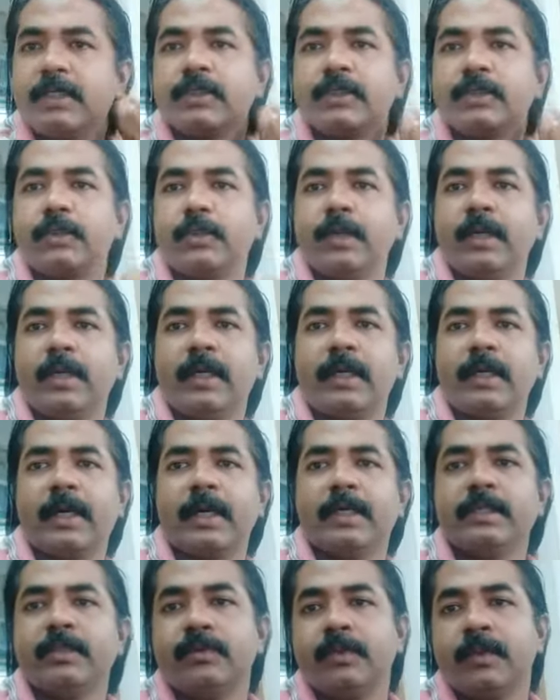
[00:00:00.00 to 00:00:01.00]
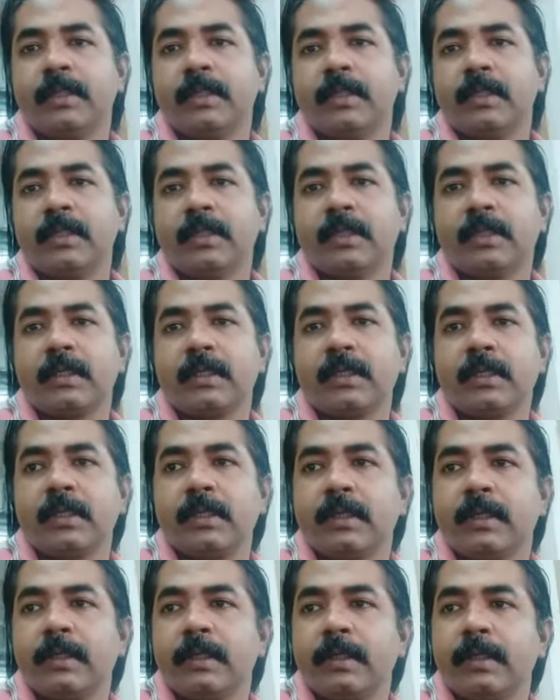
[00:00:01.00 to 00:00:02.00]
story attached with it,
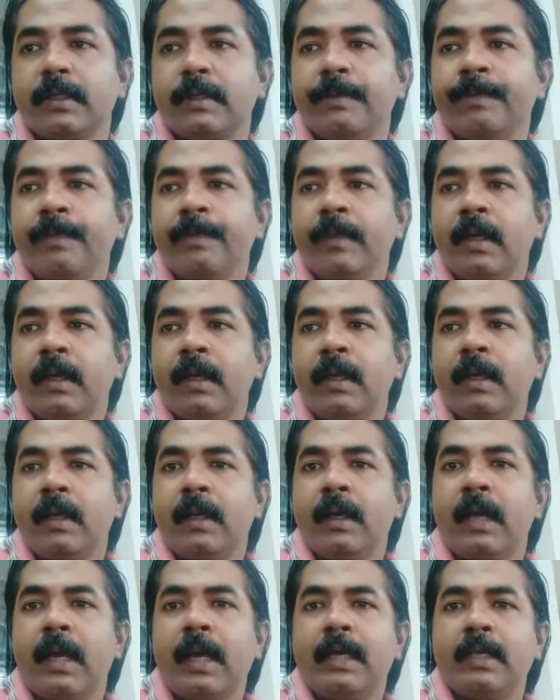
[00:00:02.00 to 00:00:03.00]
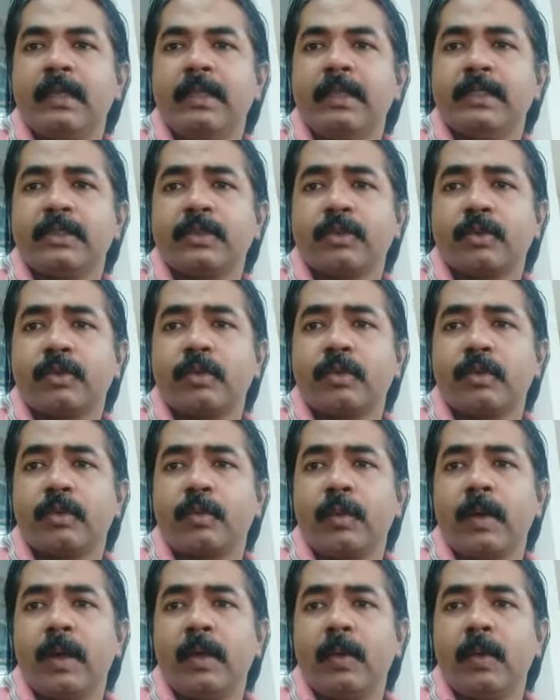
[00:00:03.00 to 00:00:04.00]
and these
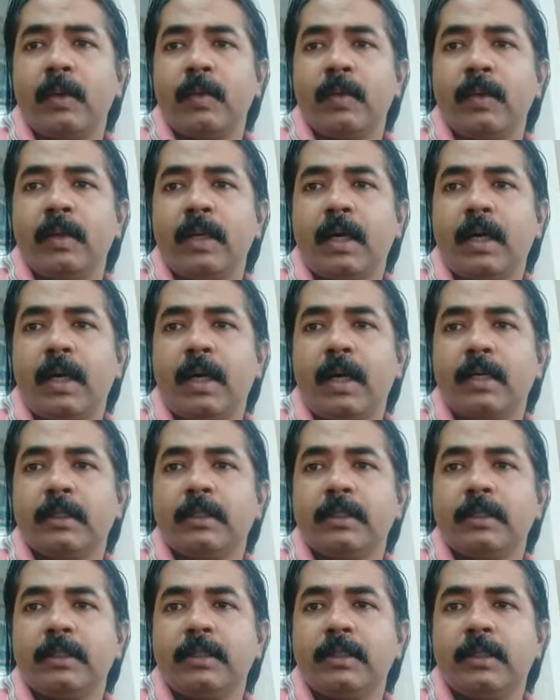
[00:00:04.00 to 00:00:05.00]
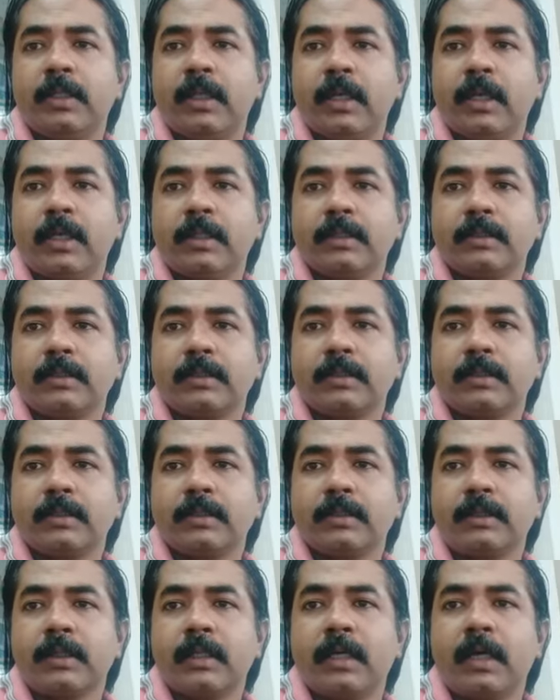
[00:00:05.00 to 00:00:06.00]
12
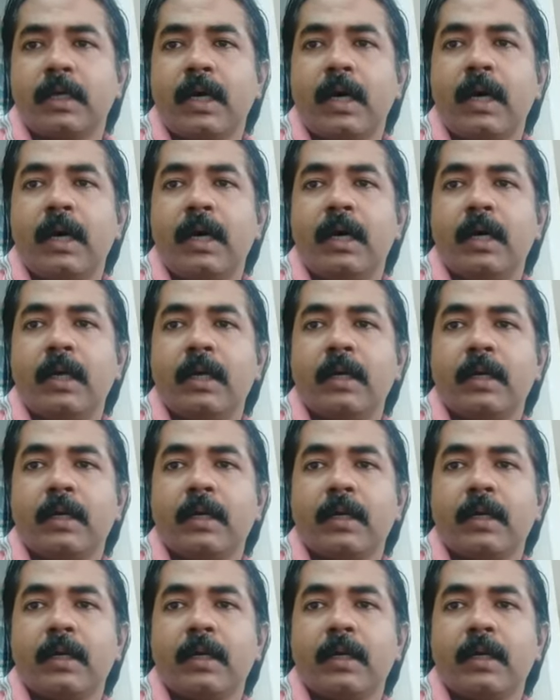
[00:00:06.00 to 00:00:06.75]
Adityas are